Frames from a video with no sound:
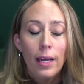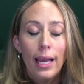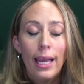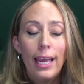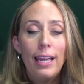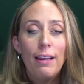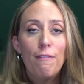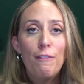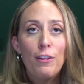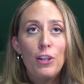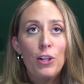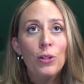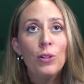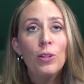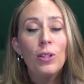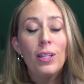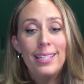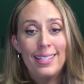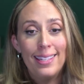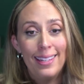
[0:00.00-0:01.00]
If you're
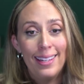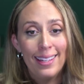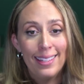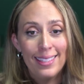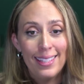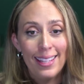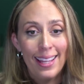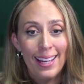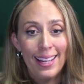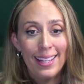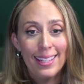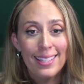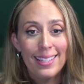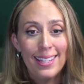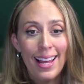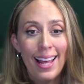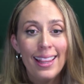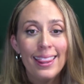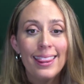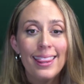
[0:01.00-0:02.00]
listening to this
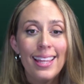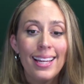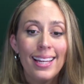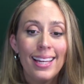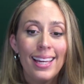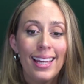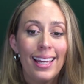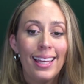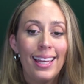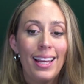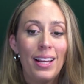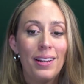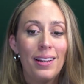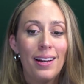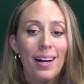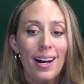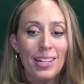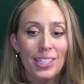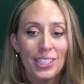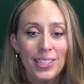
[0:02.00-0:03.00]
and thinking like,
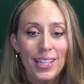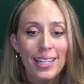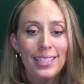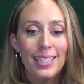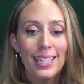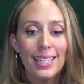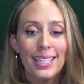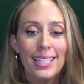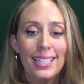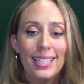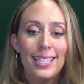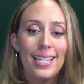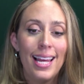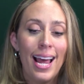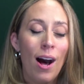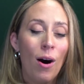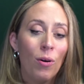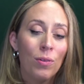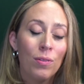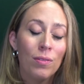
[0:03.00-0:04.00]
gosh, that doesn't
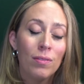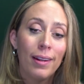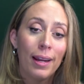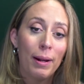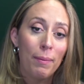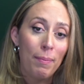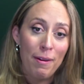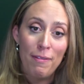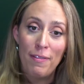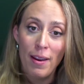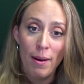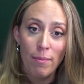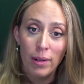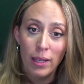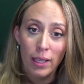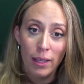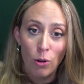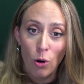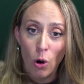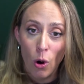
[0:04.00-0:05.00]
sound like my
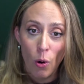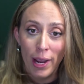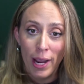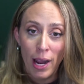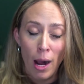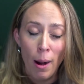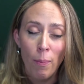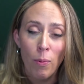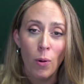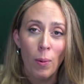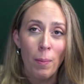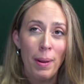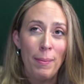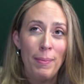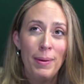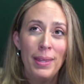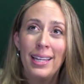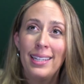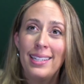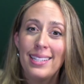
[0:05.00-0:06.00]
family growing up, or
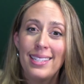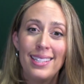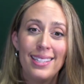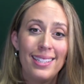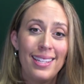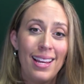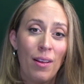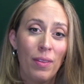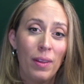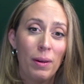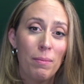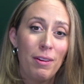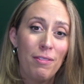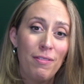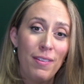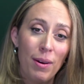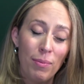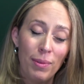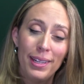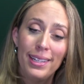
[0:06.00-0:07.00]
maybe that doesn't sound like my
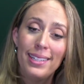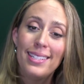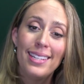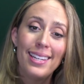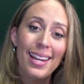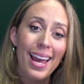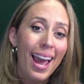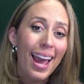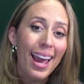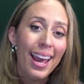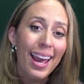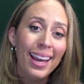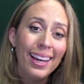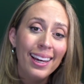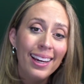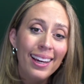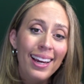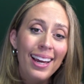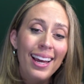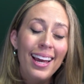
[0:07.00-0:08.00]
family today,
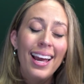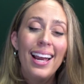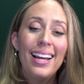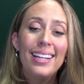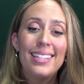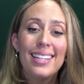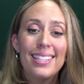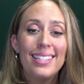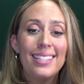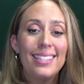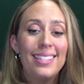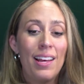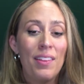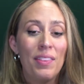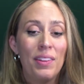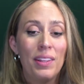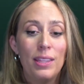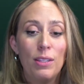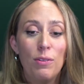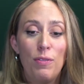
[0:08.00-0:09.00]
it doesn't sound
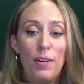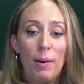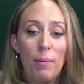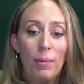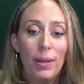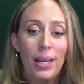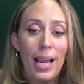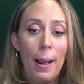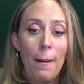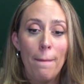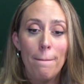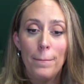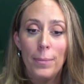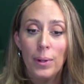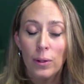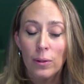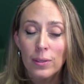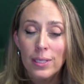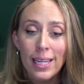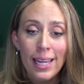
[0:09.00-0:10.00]
like the family I'm
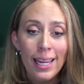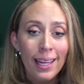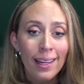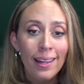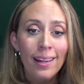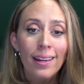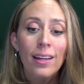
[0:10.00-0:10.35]
building,